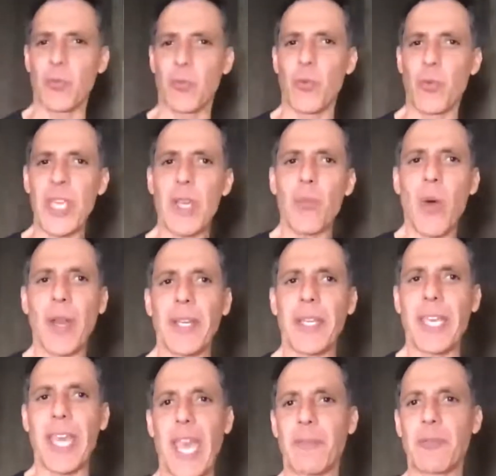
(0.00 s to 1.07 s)
We want to
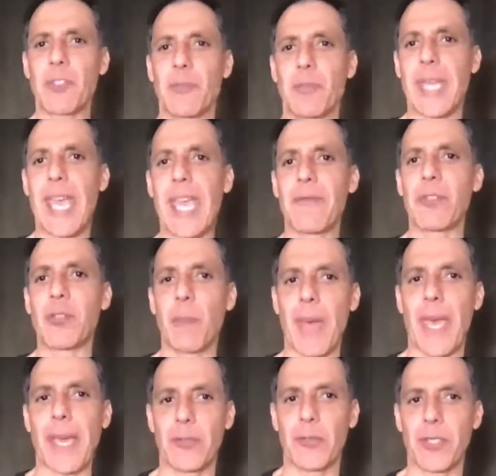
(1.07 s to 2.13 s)
capture behavioral
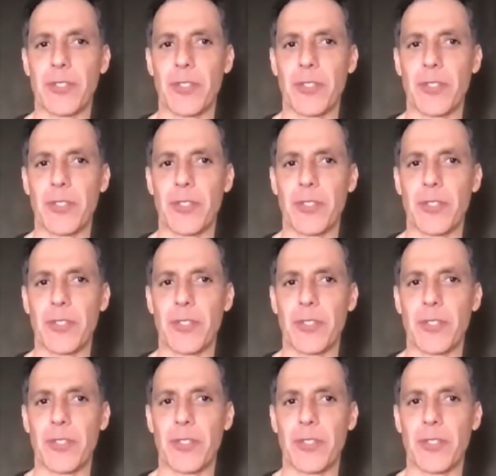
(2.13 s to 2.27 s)
mannerism.